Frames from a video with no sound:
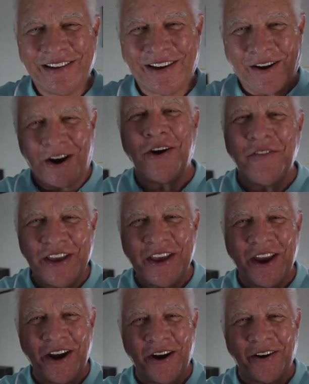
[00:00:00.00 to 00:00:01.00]
RV
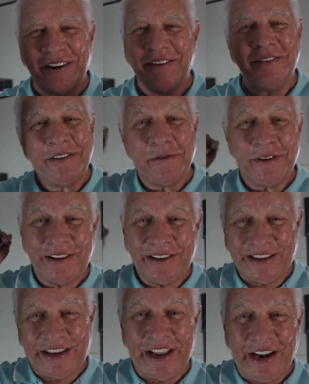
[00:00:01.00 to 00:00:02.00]
Air.
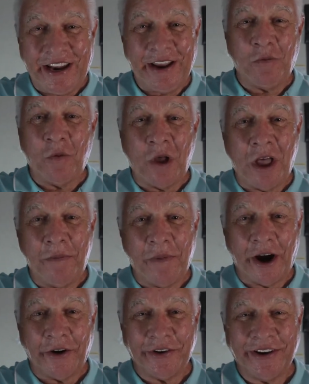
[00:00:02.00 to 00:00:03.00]
Get it at
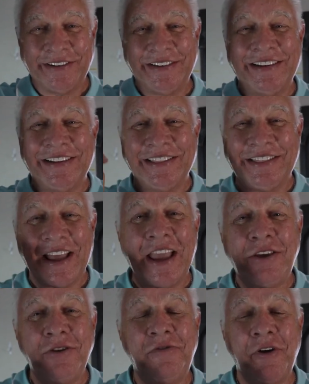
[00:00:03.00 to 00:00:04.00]
Walmart.
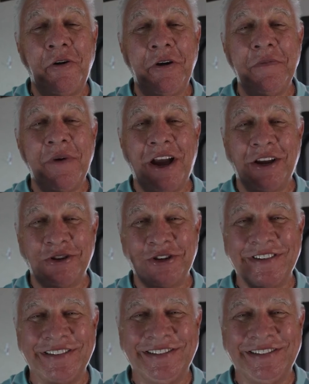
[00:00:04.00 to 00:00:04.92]
Thank you very much.